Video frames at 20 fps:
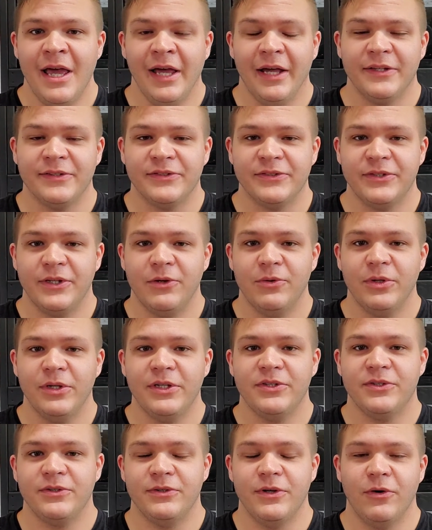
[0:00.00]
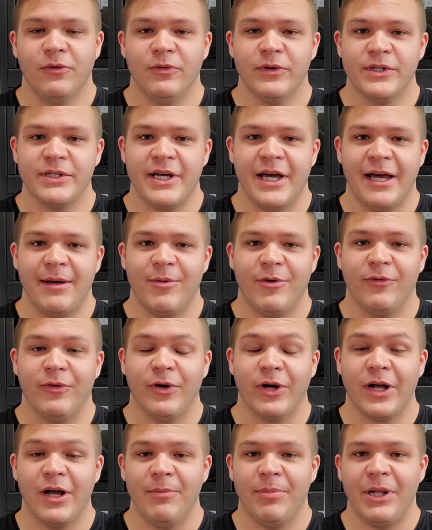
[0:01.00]
and slowly over time,
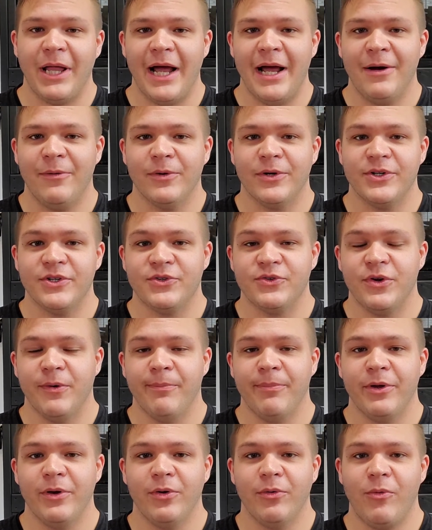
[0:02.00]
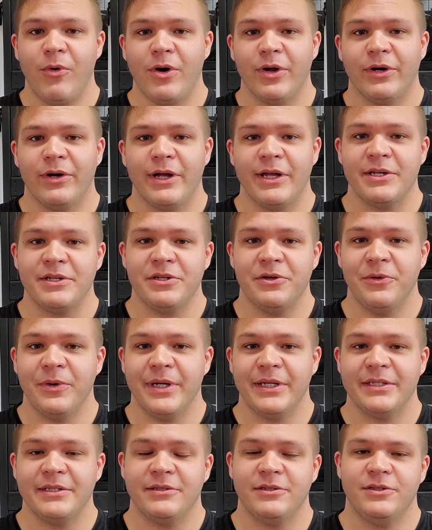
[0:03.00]
over a couple hours, drip your water into
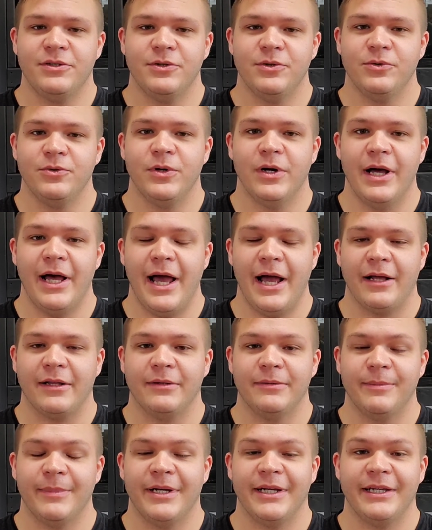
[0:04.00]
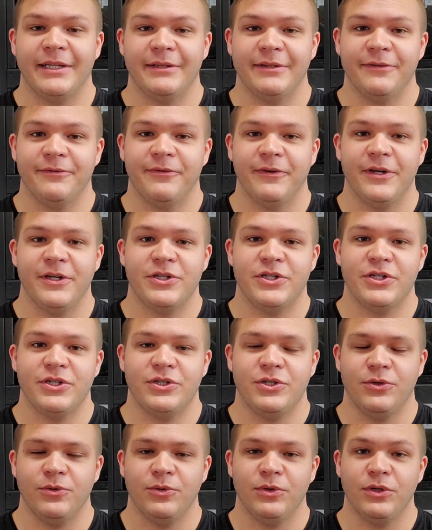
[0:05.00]
it to acclimate the
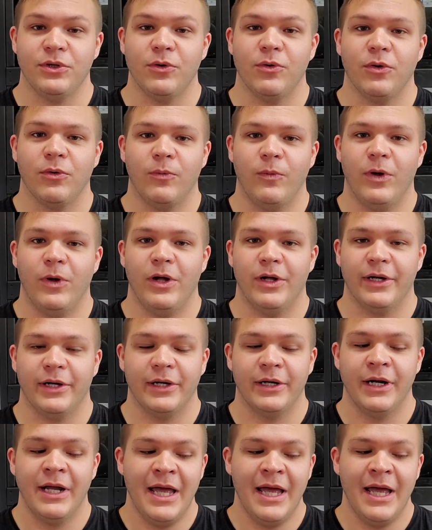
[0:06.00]
fish to your water.